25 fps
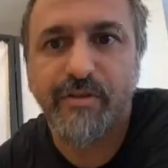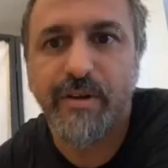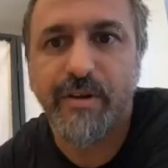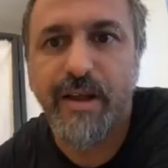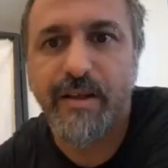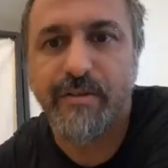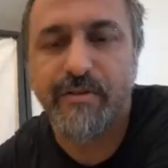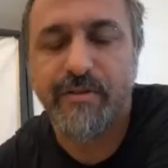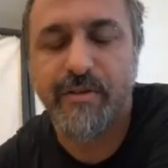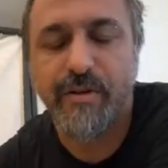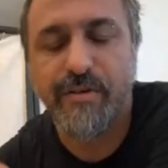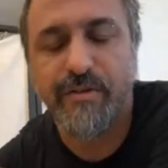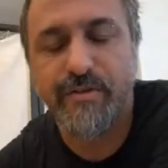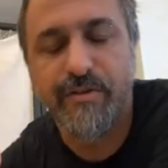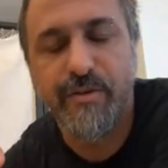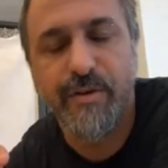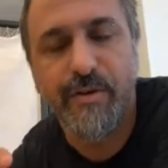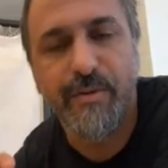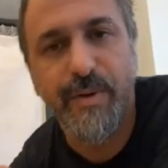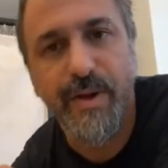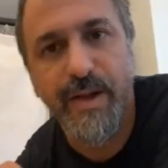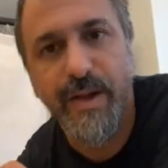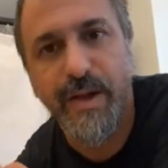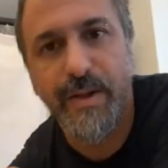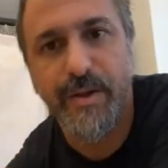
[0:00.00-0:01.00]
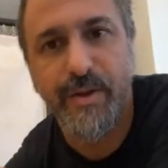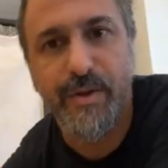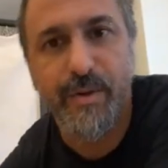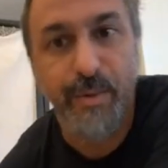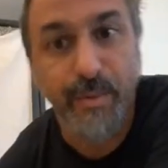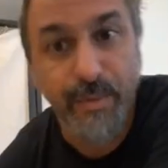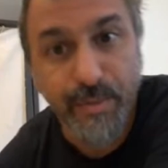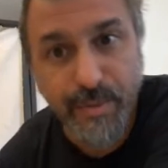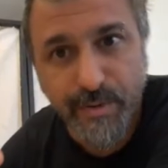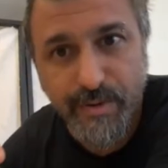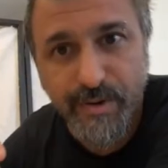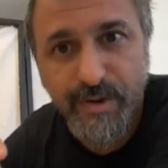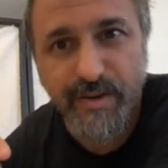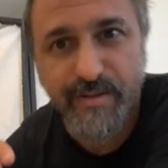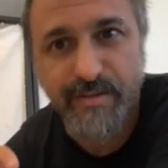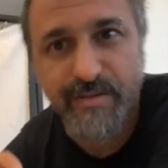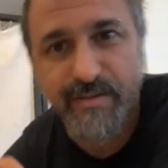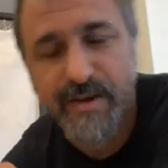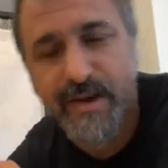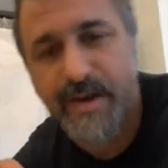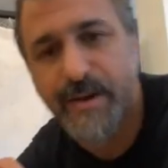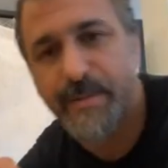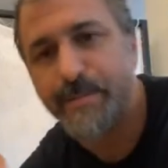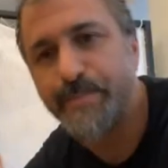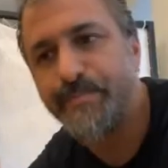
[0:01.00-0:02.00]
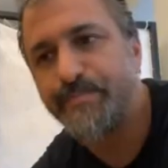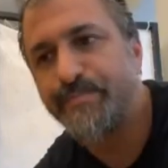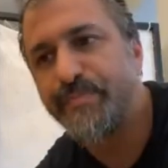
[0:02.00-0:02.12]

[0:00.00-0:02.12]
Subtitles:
has also a youth orchestra,